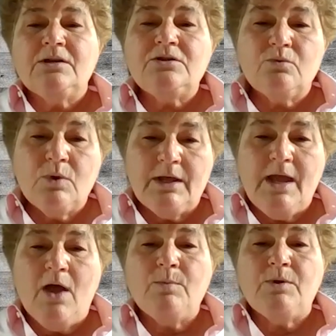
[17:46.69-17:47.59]
to really
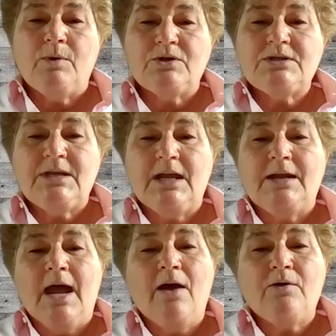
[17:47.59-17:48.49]
help you
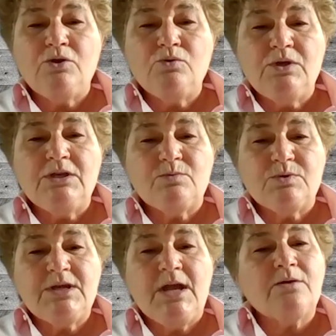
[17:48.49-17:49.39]
understand how you need to
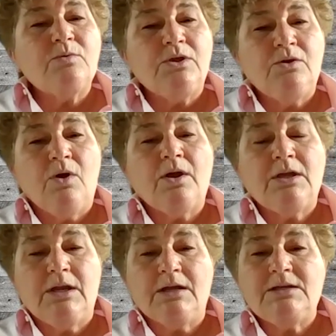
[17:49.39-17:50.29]
protect what you are
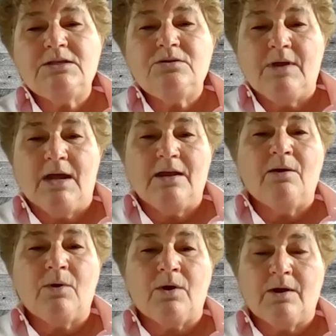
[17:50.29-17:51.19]
connecting to that
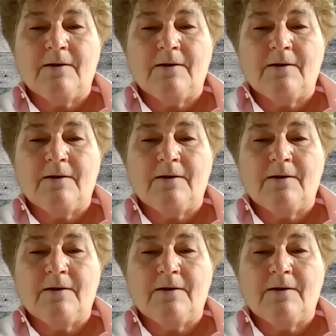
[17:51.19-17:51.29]
network.